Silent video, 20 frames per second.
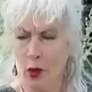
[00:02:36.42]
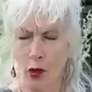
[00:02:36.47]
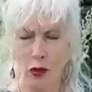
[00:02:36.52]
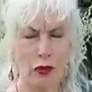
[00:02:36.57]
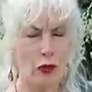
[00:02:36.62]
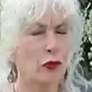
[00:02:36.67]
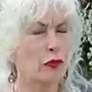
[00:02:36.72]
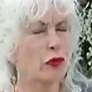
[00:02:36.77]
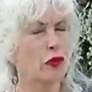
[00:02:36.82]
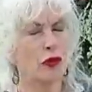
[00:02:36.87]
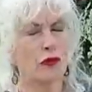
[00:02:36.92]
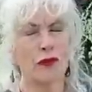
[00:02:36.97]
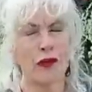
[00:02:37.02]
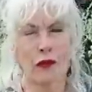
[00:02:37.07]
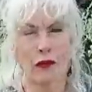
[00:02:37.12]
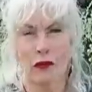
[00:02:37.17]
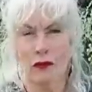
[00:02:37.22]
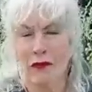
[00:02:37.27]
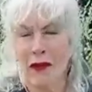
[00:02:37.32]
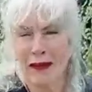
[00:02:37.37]
you're
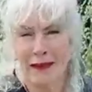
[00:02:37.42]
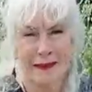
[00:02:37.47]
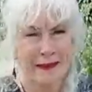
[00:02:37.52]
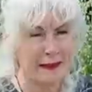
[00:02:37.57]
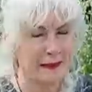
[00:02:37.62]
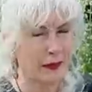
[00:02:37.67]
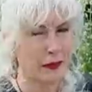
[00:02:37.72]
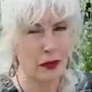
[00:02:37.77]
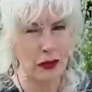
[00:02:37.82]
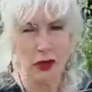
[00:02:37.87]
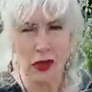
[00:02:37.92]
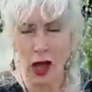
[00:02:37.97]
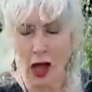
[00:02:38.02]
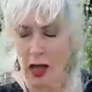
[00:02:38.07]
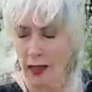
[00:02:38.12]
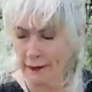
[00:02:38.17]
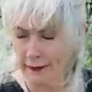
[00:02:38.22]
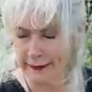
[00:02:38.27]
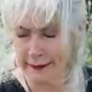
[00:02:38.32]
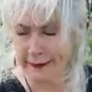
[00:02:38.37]
very restless and you
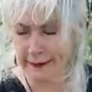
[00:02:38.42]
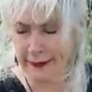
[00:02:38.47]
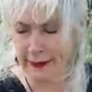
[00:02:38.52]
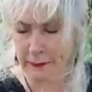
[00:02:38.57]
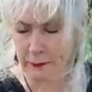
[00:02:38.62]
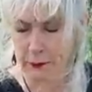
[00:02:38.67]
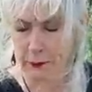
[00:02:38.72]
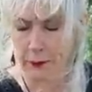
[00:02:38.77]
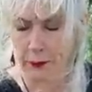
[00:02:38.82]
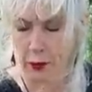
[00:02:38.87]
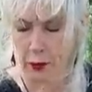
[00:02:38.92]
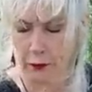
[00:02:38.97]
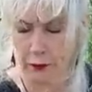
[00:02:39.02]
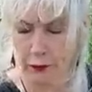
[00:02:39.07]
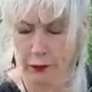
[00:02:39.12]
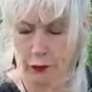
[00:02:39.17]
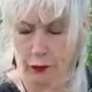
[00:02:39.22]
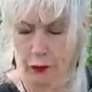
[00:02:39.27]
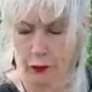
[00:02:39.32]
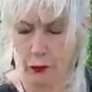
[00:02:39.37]
can't sleep because
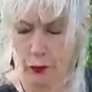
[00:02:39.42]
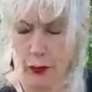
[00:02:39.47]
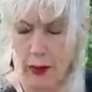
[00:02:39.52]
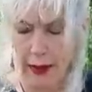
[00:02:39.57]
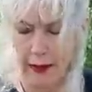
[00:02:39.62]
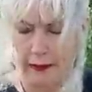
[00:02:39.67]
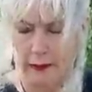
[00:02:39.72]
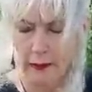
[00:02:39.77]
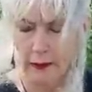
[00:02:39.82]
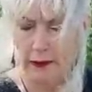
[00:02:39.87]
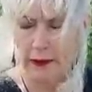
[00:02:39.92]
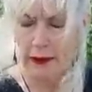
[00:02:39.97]
you're unwell,